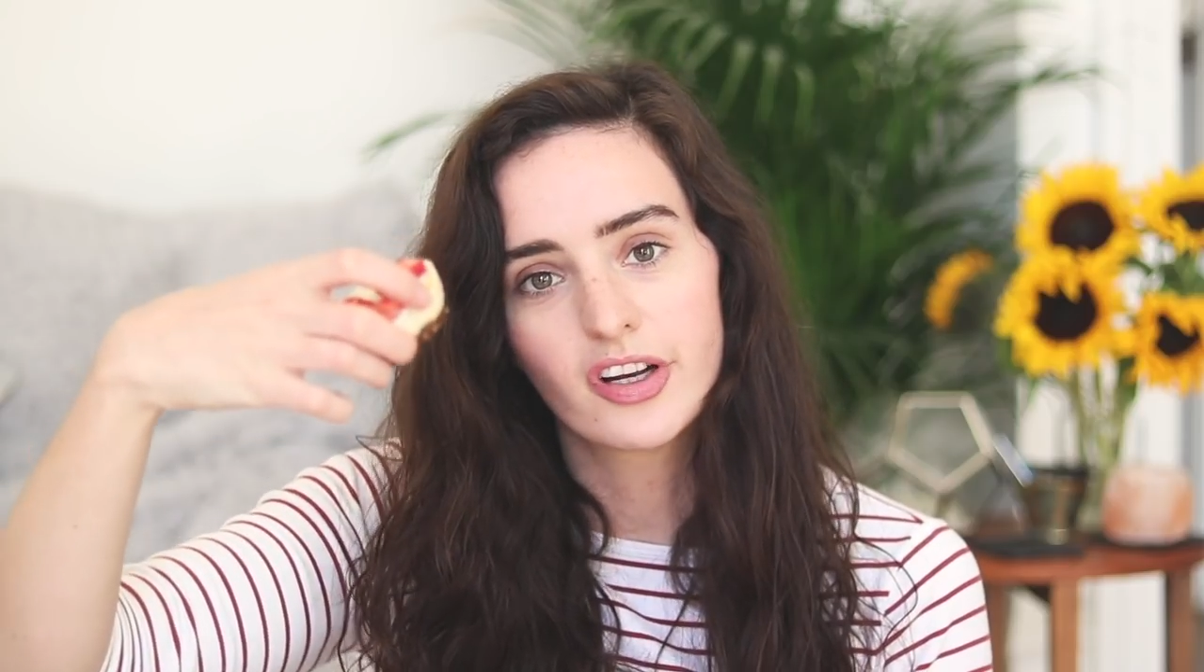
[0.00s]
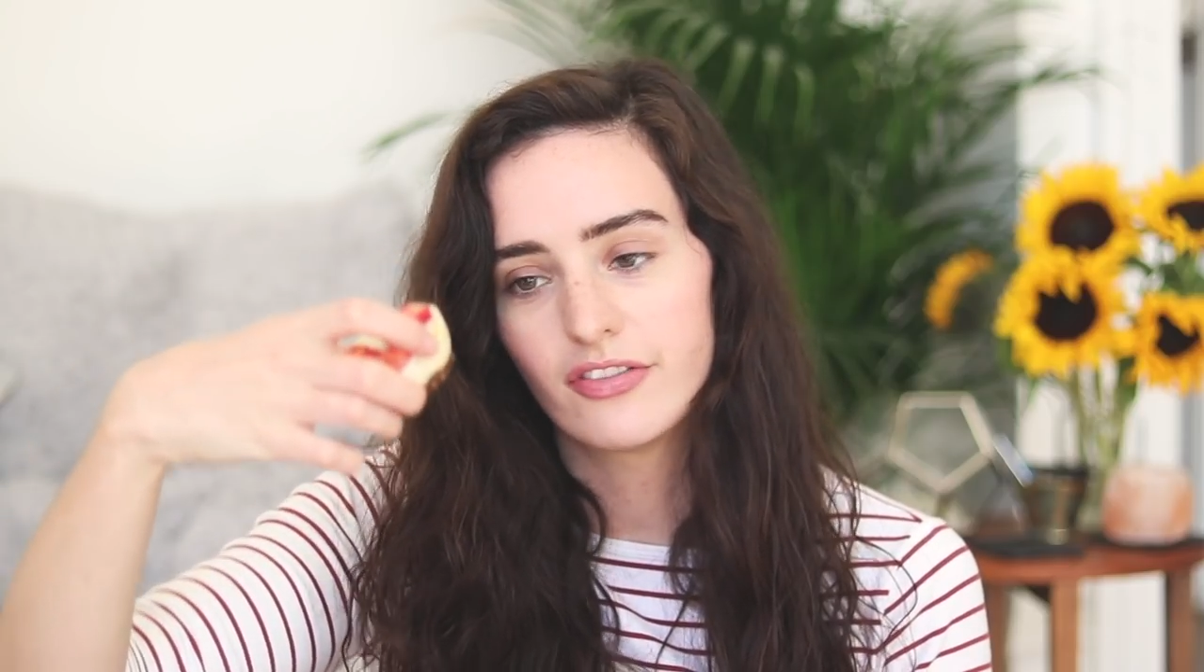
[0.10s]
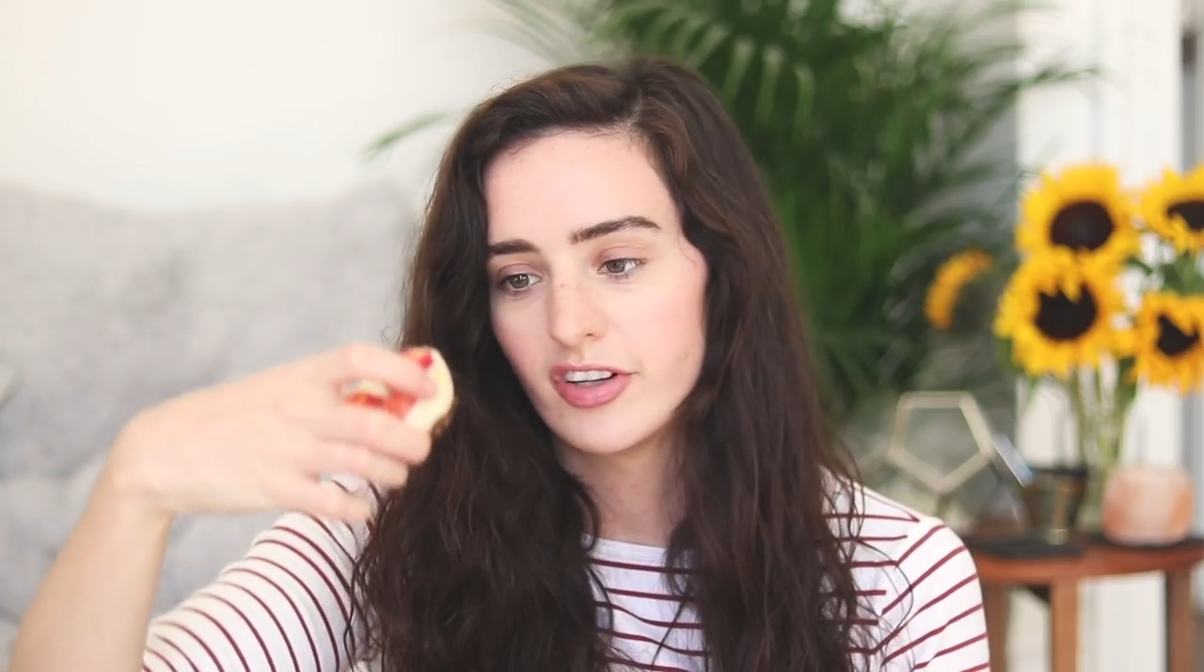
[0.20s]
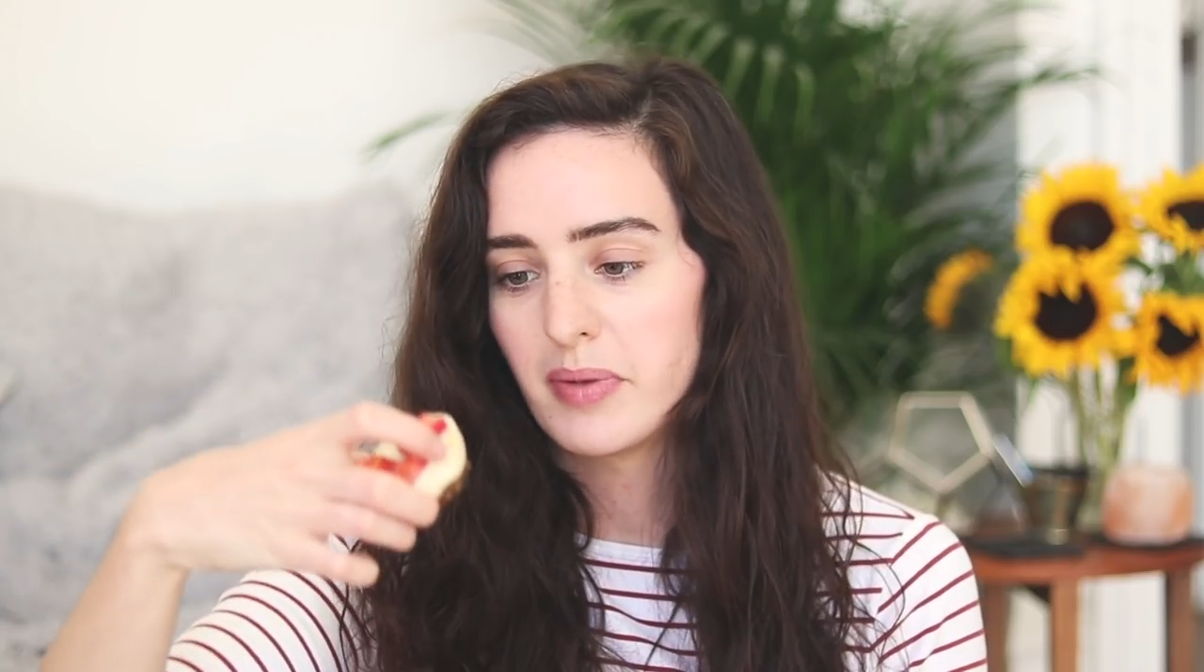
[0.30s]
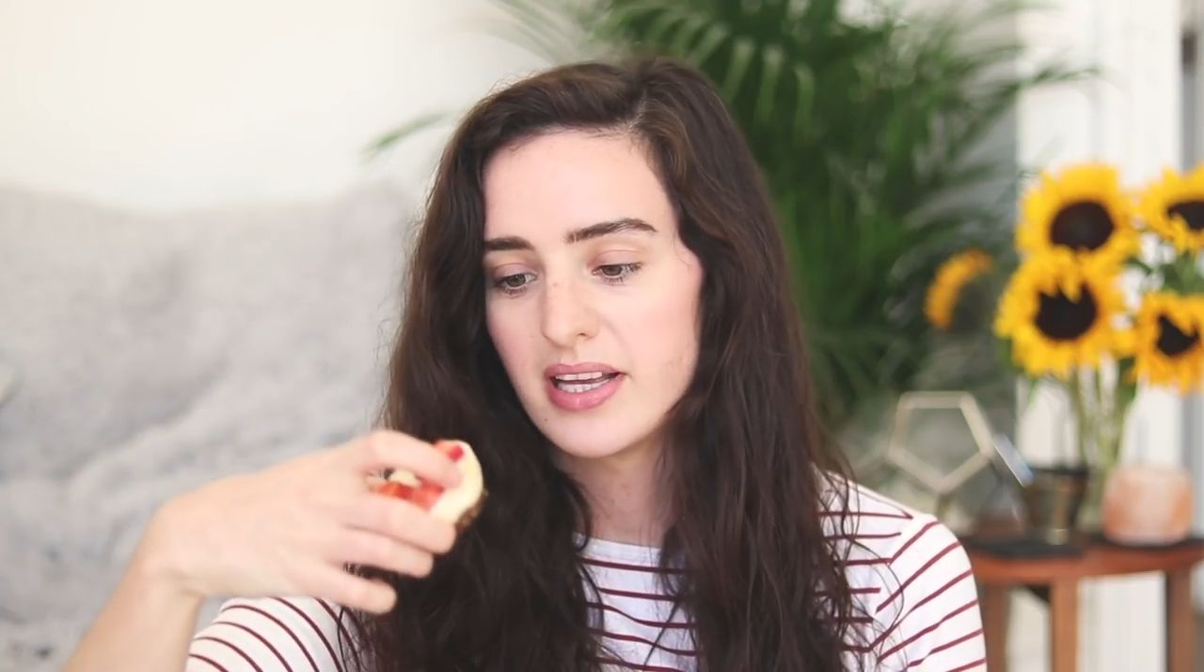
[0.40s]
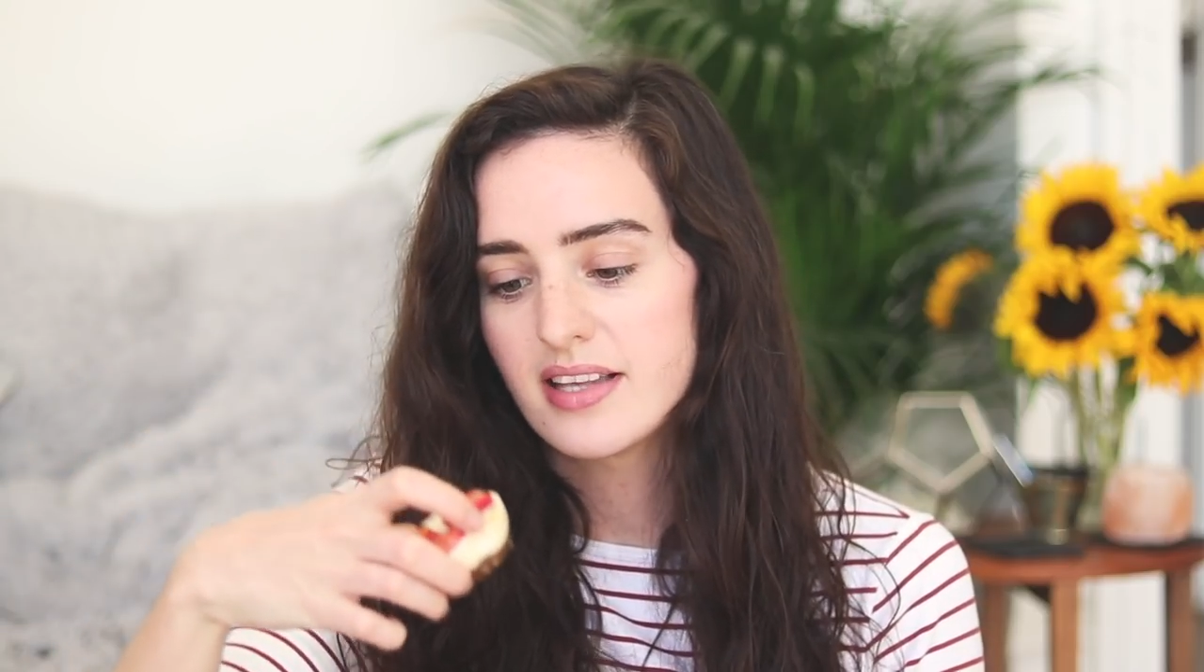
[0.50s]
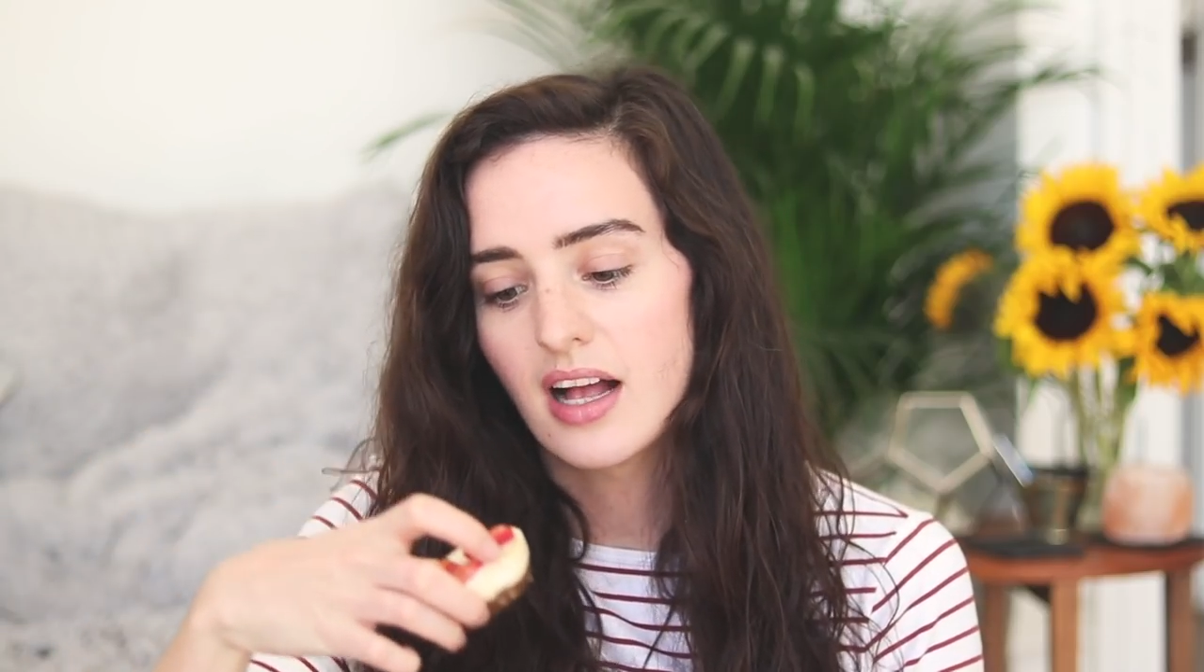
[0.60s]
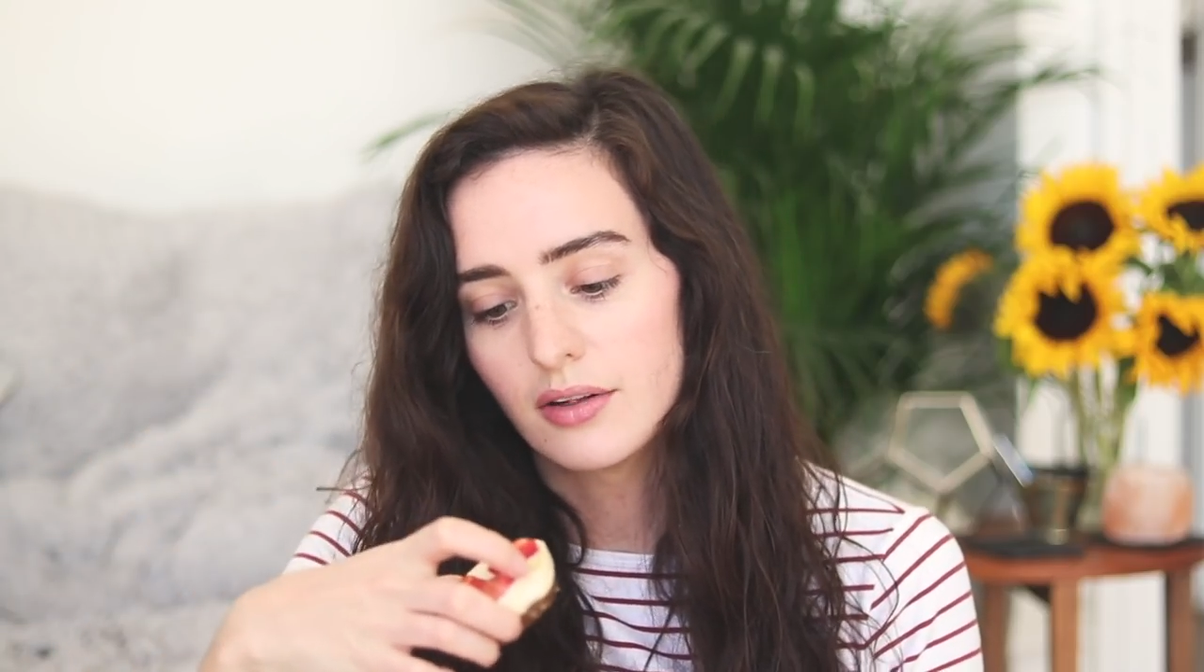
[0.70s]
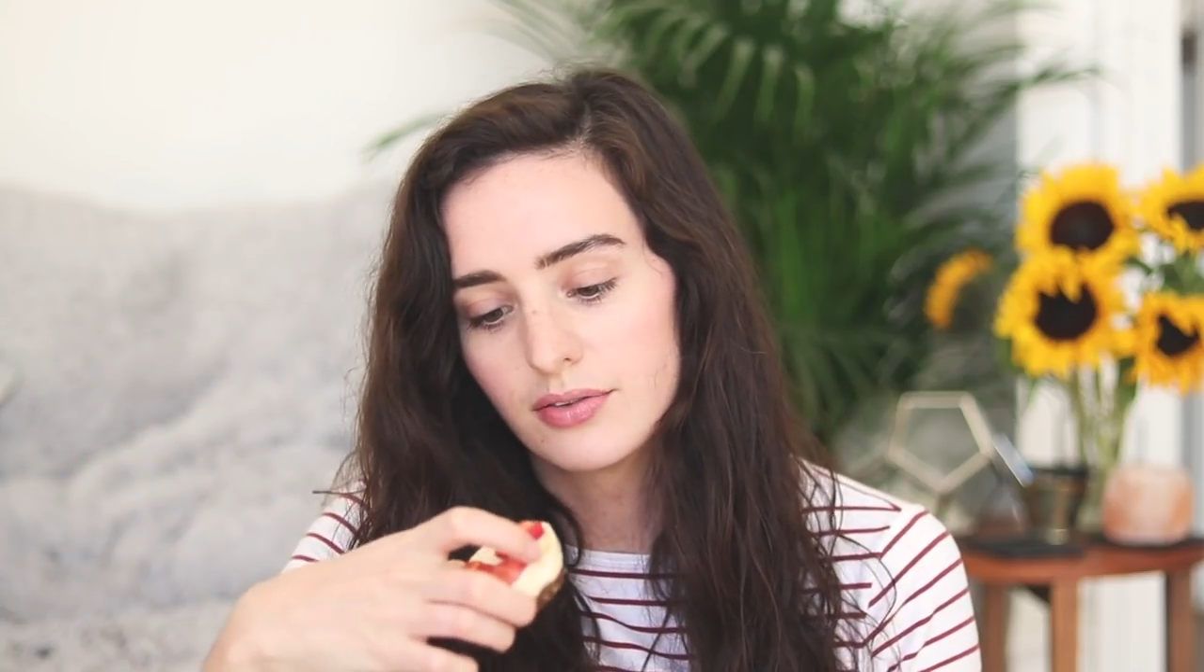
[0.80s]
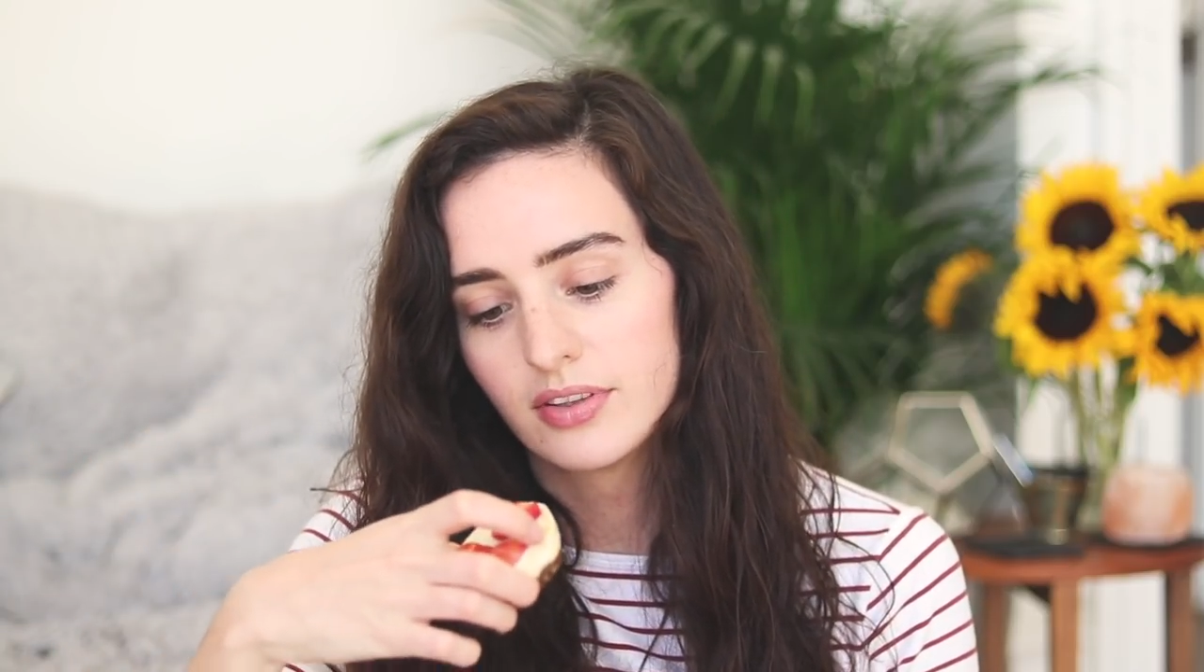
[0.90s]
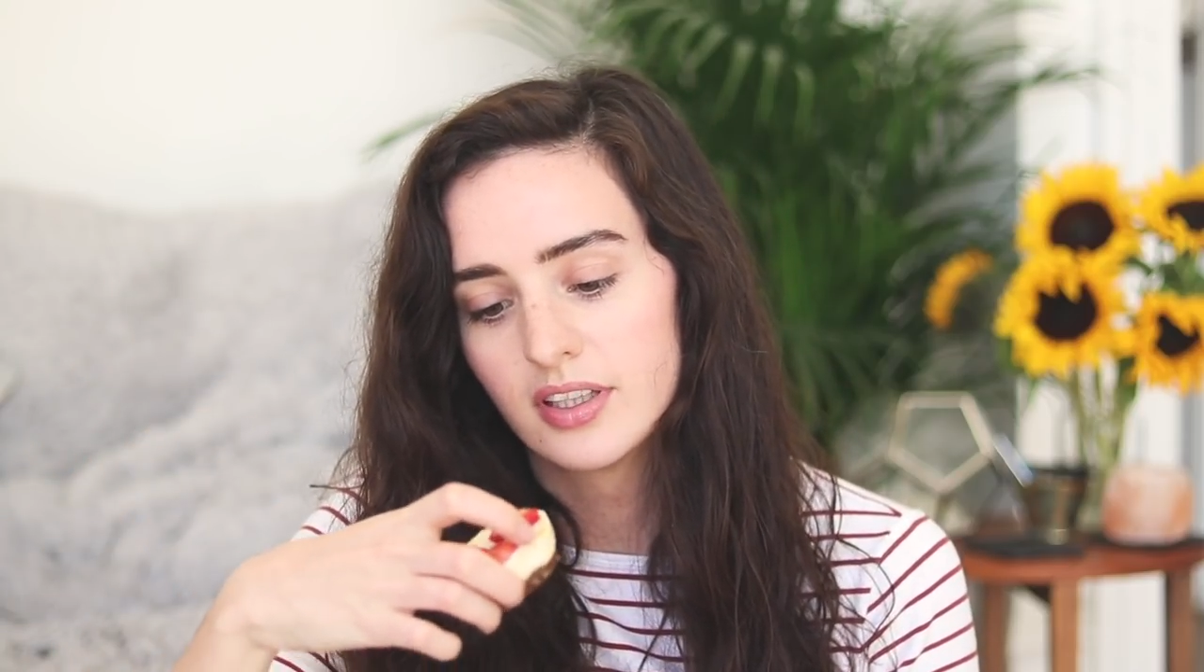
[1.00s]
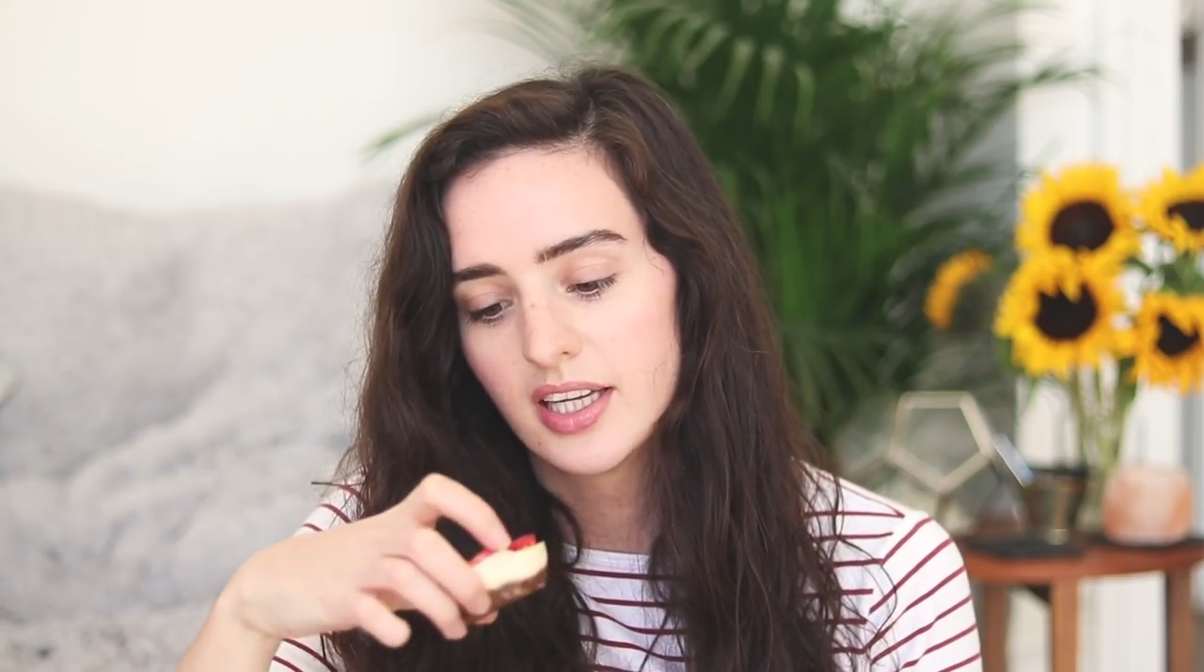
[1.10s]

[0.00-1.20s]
got to film myself.